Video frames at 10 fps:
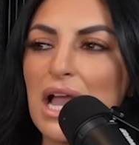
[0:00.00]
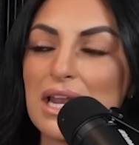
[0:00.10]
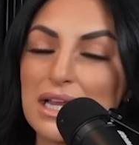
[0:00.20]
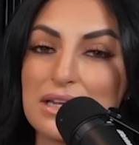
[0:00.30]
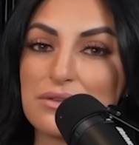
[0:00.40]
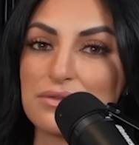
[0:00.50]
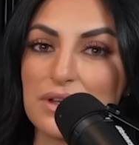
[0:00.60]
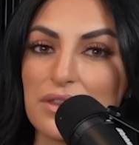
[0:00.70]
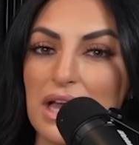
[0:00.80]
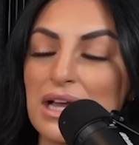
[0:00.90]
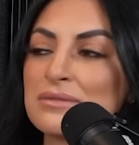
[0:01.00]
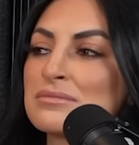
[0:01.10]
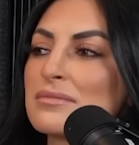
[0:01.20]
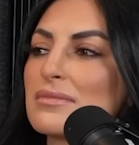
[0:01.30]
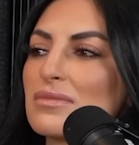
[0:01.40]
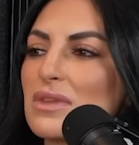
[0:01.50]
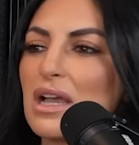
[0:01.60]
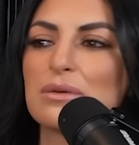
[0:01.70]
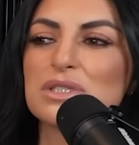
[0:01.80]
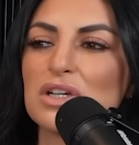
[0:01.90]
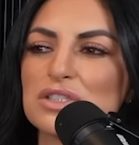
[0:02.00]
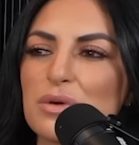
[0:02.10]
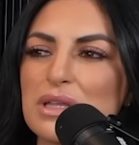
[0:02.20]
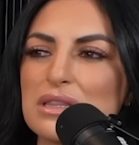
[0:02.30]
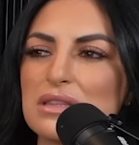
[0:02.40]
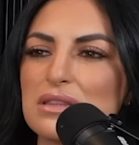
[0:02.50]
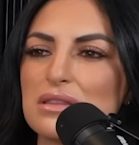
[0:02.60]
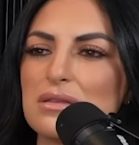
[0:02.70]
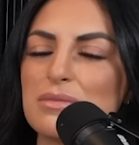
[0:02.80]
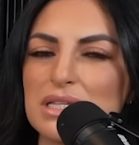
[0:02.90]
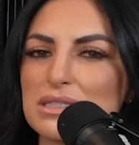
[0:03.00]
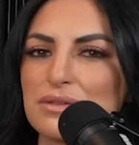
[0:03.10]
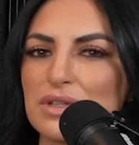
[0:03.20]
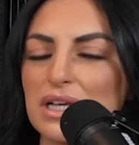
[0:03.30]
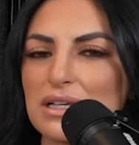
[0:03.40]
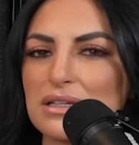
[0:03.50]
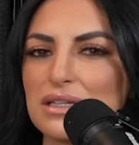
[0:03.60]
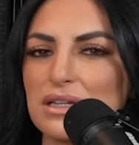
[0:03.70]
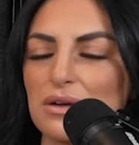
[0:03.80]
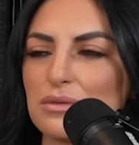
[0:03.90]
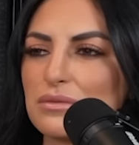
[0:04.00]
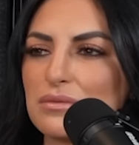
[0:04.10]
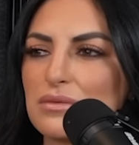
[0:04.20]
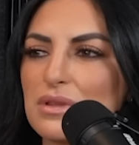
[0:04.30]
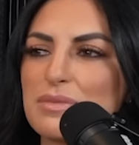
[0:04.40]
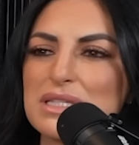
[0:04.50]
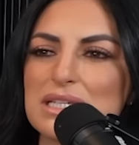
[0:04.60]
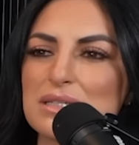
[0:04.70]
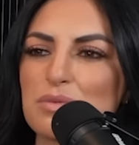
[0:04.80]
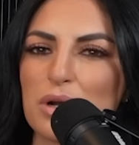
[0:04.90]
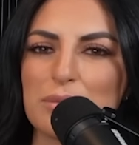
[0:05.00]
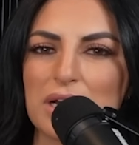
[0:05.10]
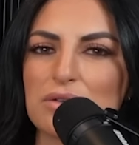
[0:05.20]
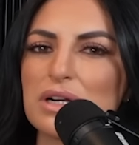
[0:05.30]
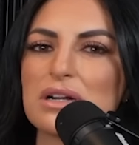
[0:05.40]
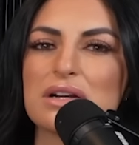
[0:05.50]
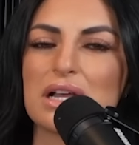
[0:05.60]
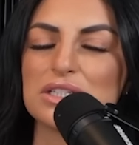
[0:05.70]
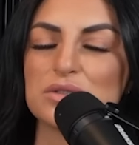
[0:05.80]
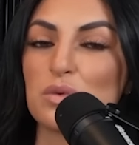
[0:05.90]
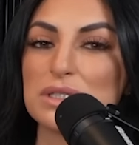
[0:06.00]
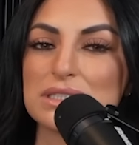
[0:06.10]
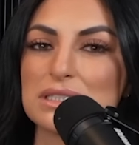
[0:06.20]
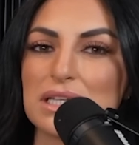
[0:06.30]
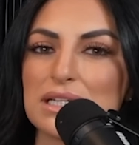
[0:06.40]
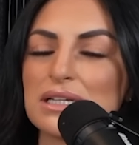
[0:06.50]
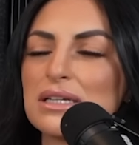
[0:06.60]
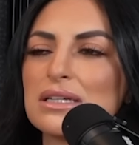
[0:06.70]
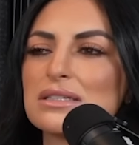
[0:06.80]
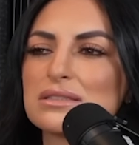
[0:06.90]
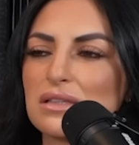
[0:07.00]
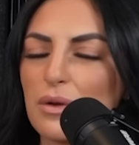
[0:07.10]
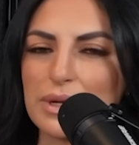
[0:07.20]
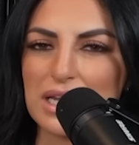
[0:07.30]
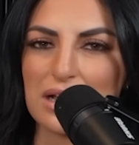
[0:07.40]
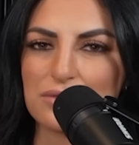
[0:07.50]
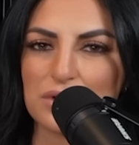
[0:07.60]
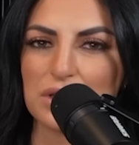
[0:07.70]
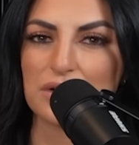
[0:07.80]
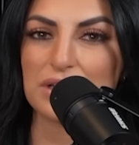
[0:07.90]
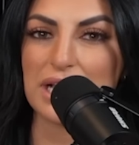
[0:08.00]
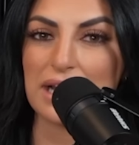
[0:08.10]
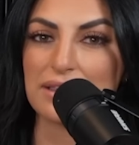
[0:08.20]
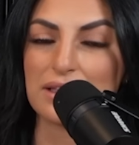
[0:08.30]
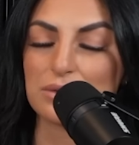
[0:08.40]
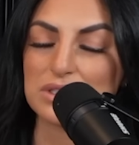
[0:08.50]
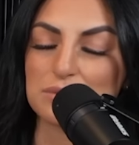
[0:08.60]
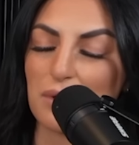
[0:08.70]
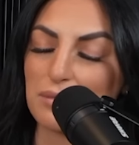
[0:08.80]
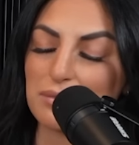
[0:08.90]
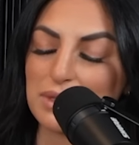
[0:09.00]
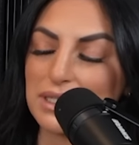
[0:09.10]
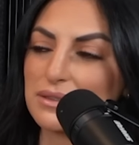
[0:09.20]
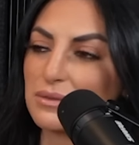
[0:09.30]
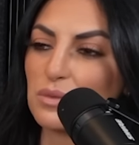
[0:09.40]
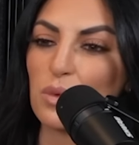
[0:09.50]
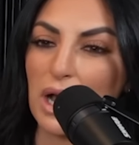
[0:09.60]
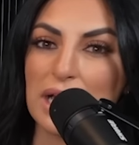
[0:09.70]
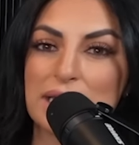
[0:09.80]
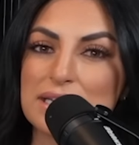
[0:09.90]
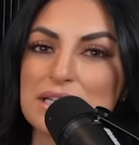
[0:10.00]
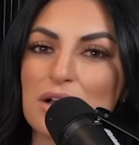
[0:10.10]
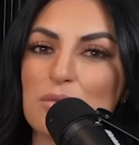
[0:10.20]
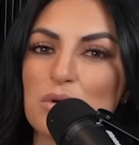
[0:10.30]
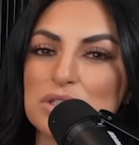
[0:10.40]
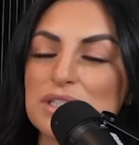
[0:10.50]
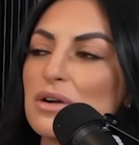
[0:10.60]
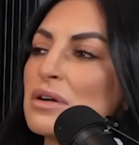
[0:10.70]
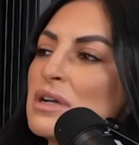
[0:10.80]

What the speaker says: And I didn't feel that. I was also in the midst of like, the busiest point in my career and I just wasn't like slowing down for literally anything, which is probably why I need to go more so.